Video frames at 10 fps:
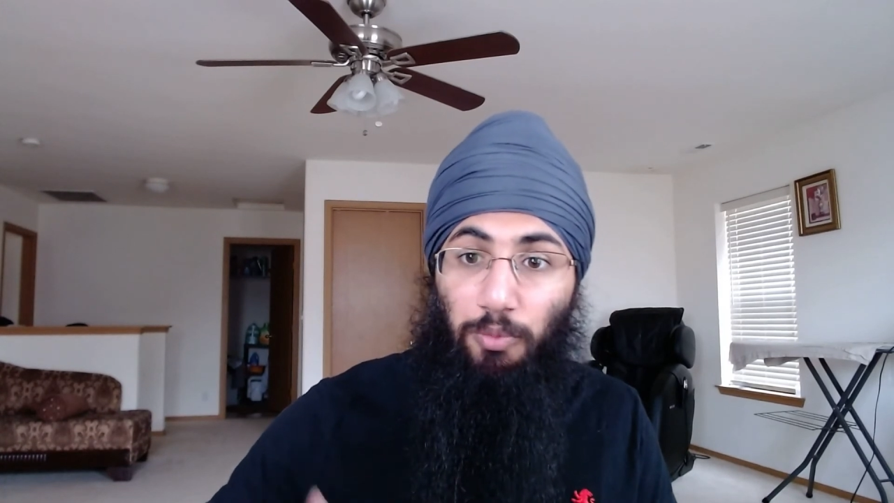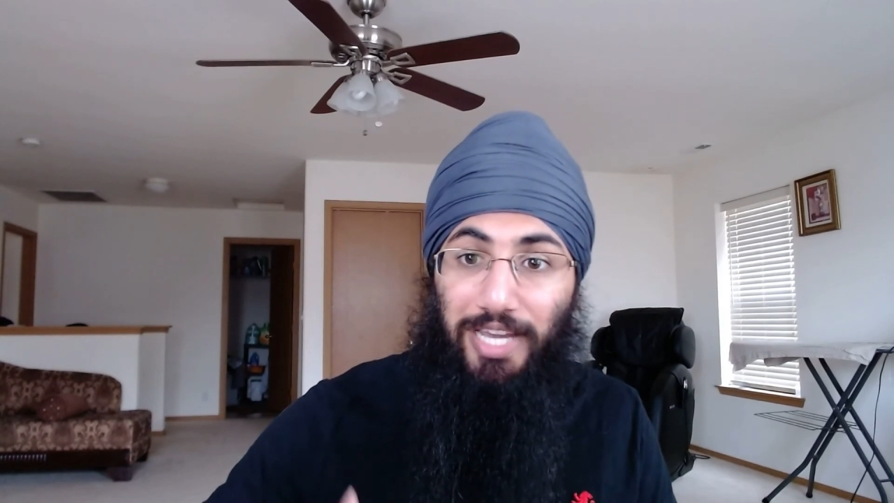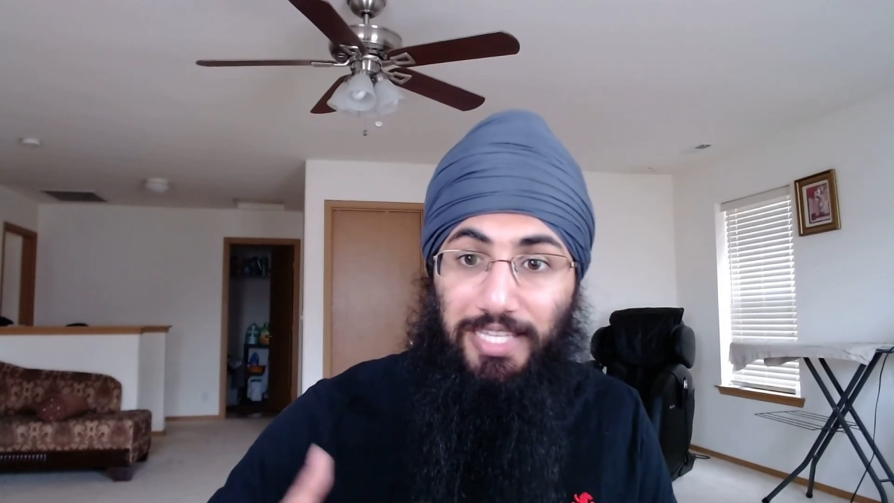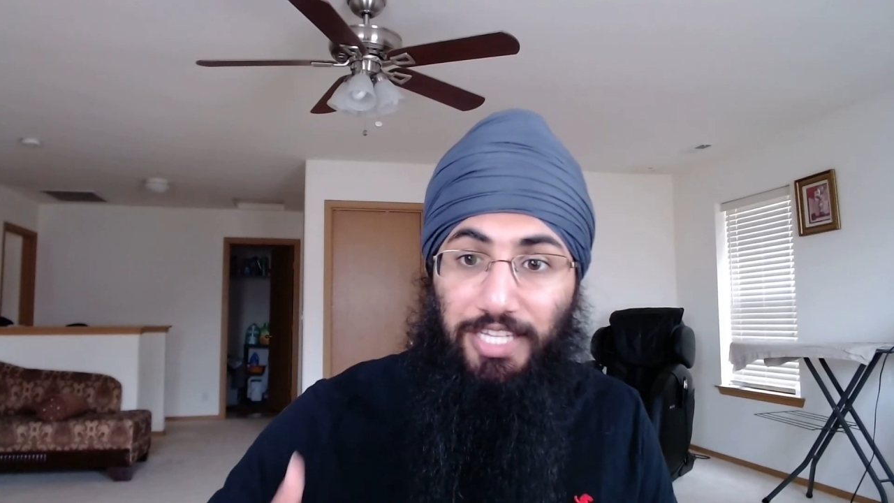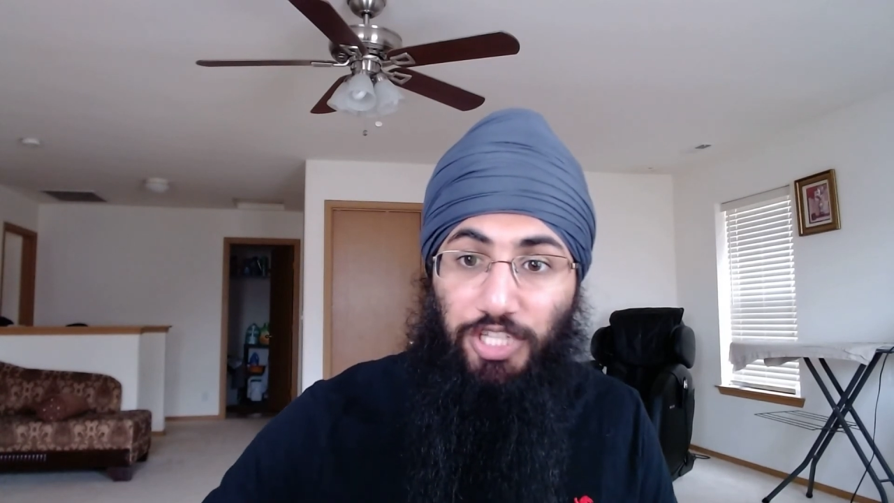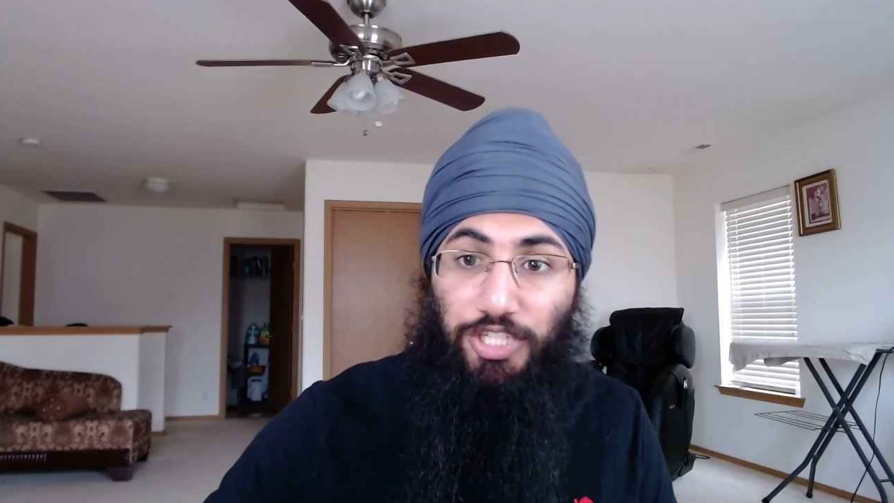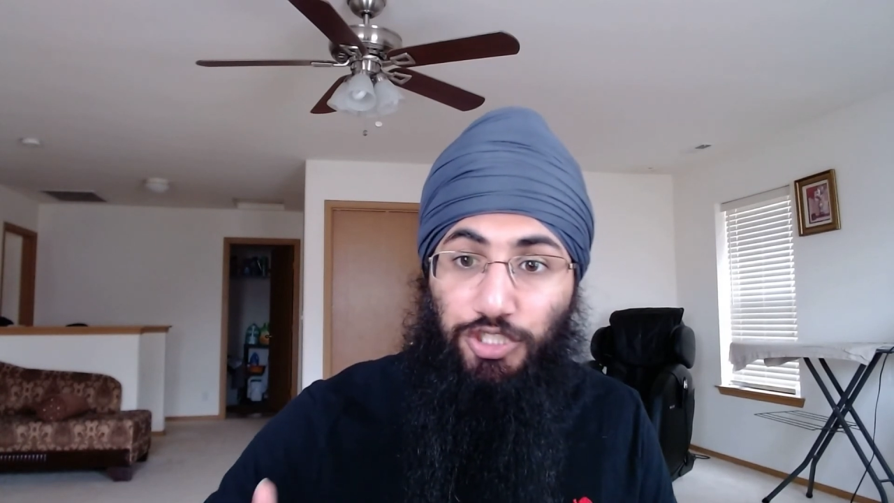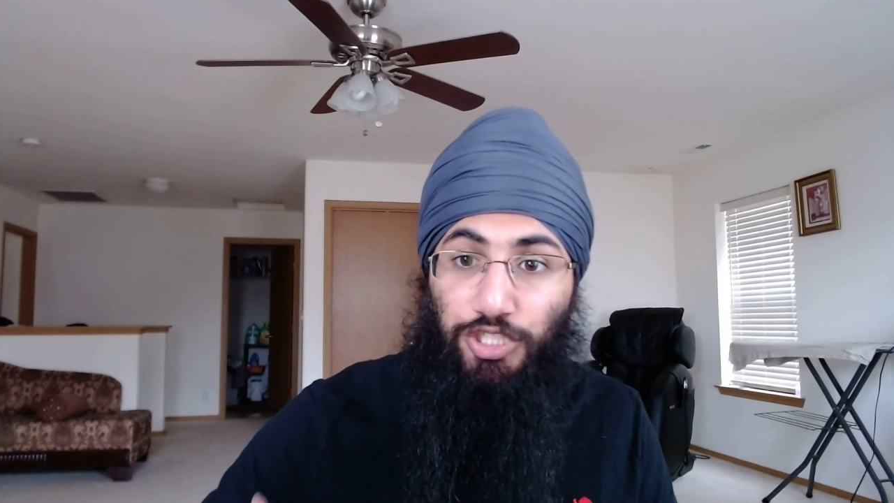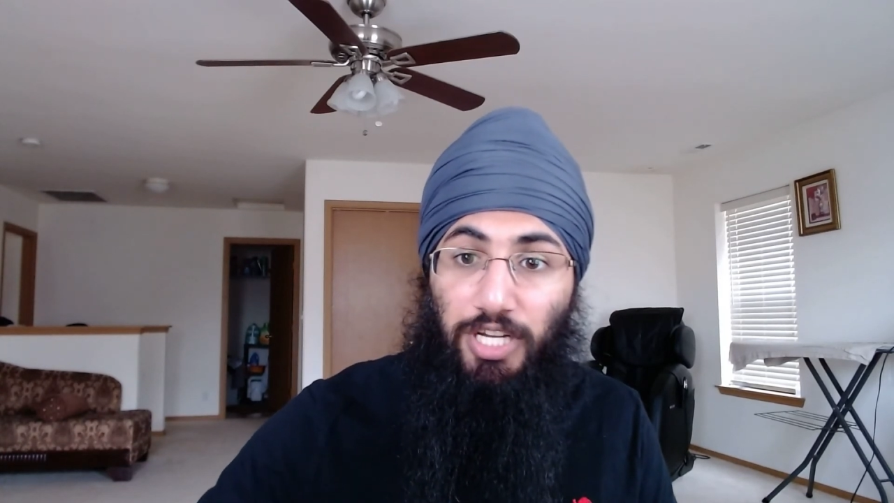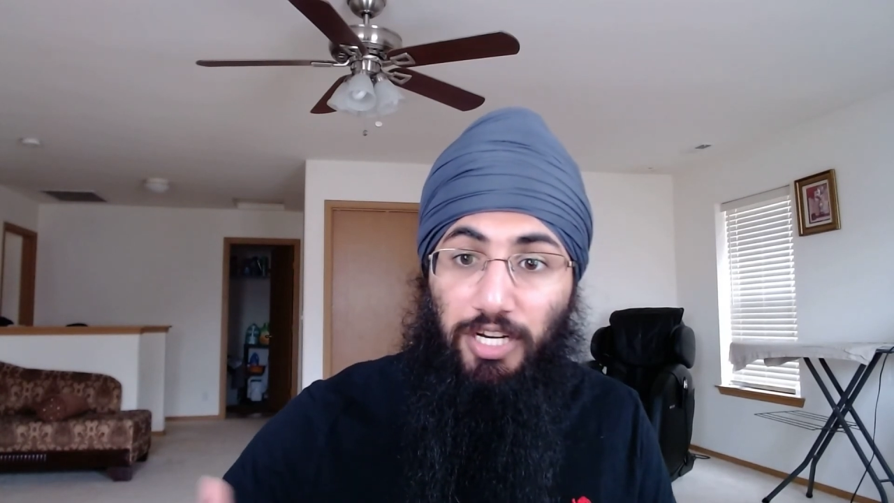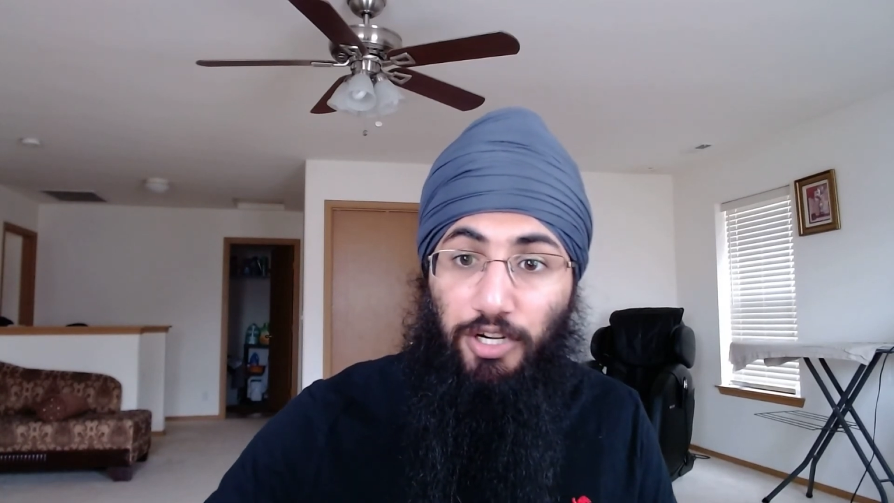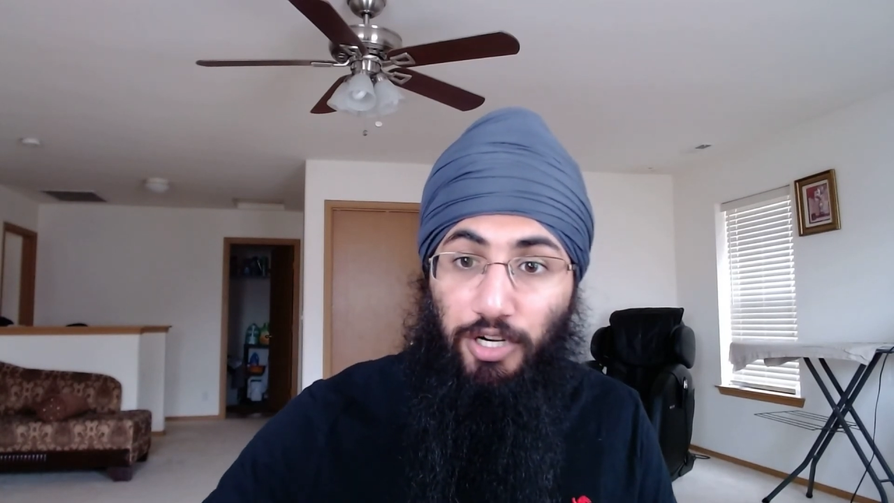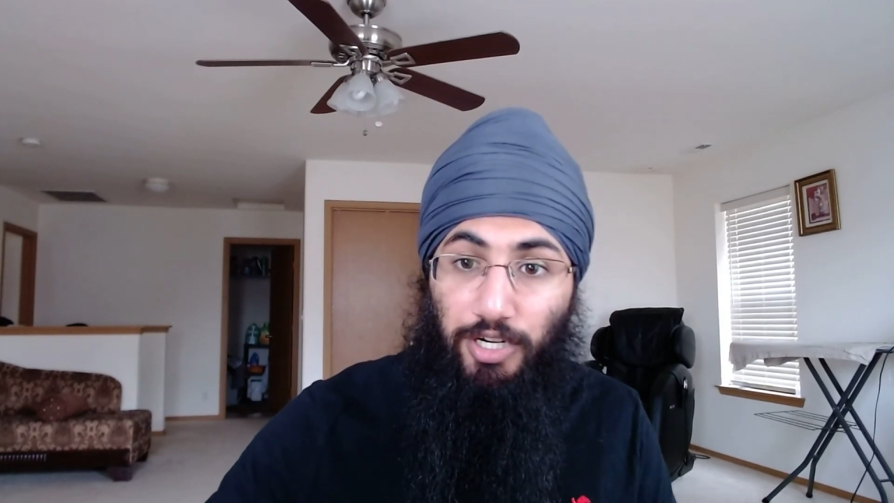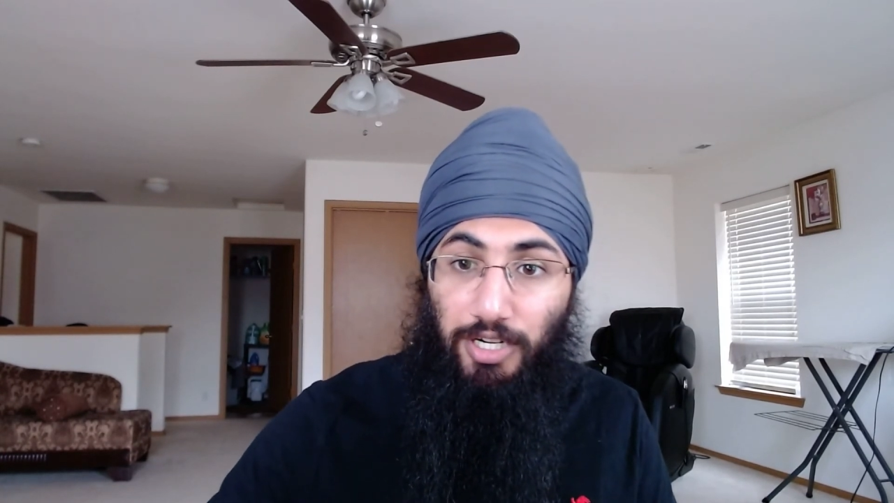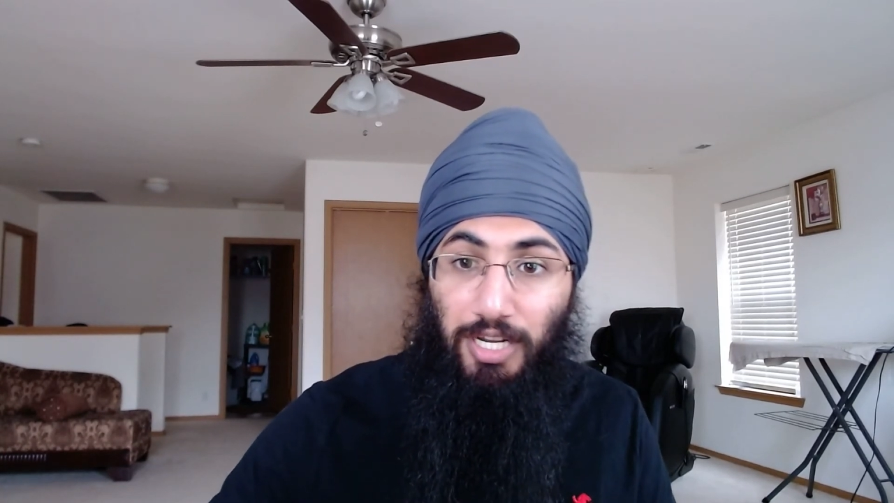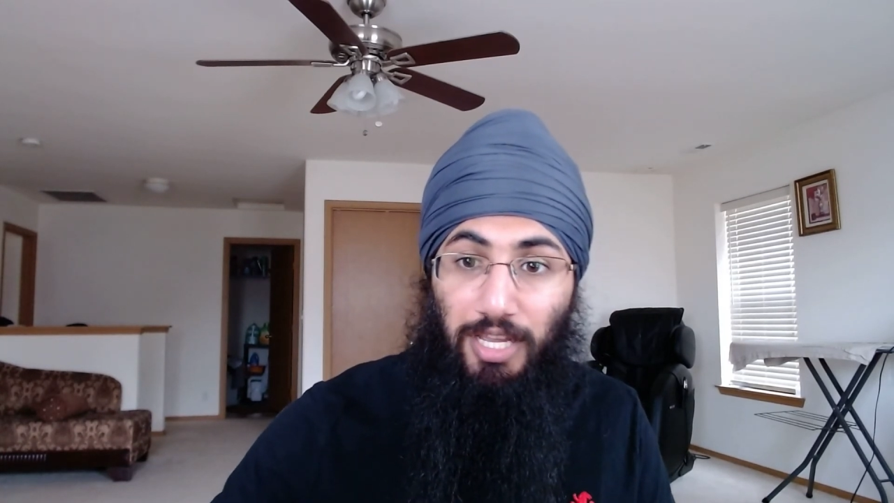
why that change should not occur.